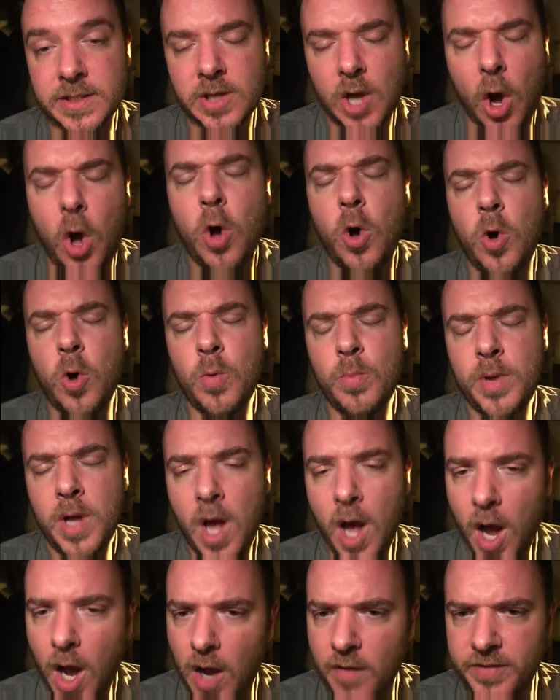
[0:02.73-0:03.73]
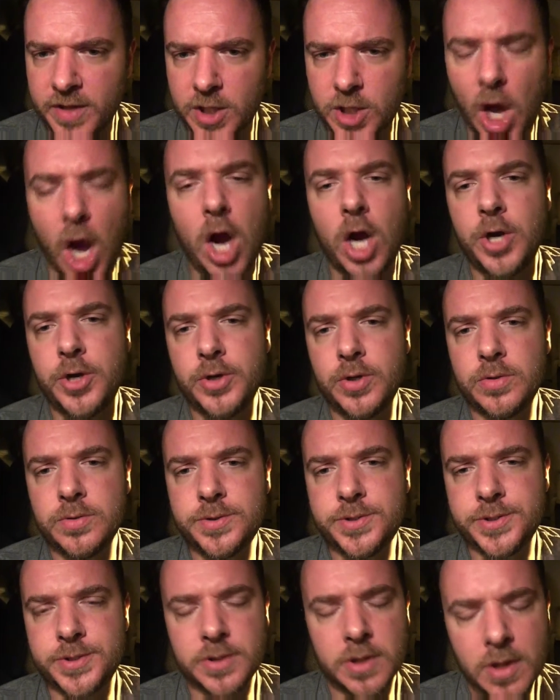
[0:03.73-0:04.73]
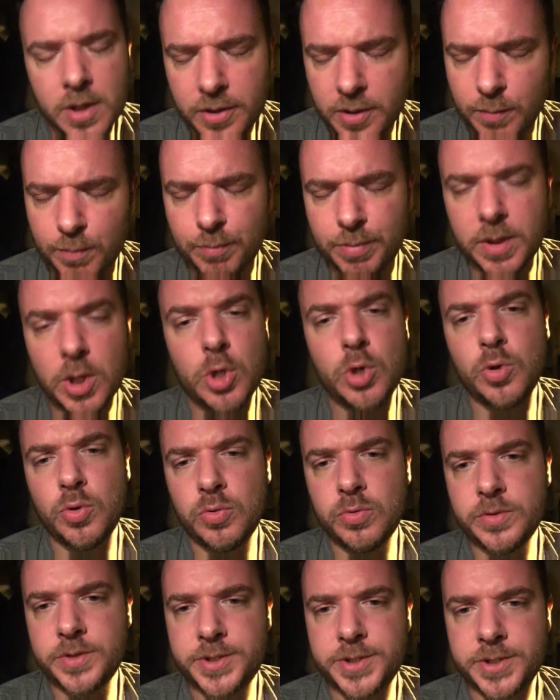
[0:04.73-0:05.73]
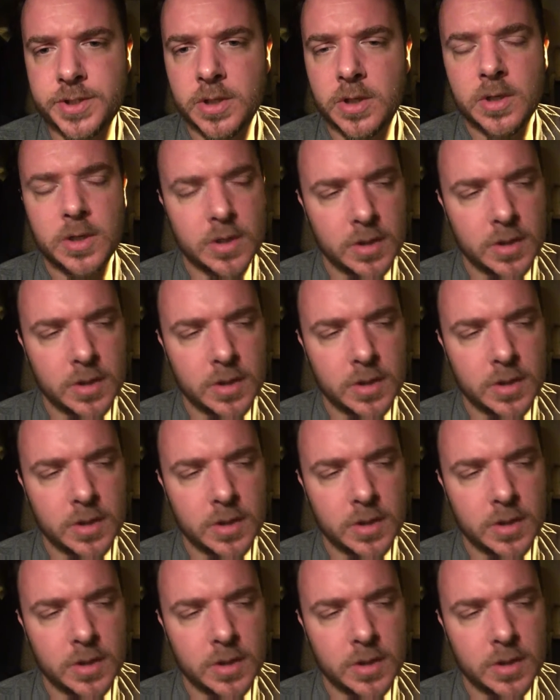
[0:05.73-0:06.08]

home of the Cardinals, the Blues,